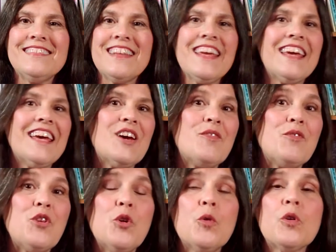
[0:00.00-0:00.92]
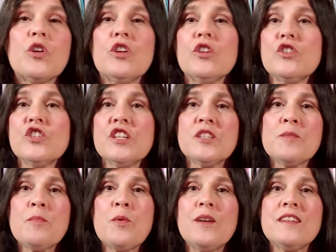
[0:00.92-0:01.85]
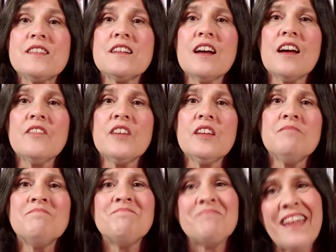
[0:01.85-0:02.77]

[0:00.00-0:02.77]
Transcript: If you are allergic to poison ivy,